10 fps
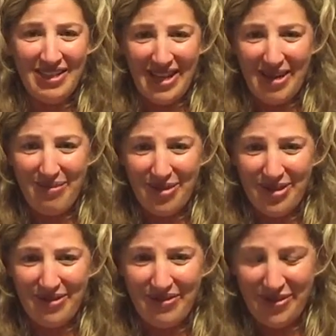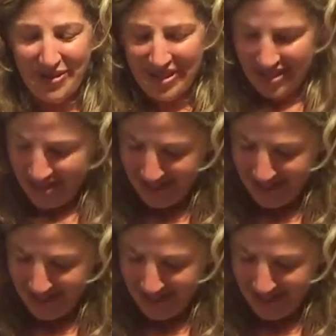Yeah, more fluid.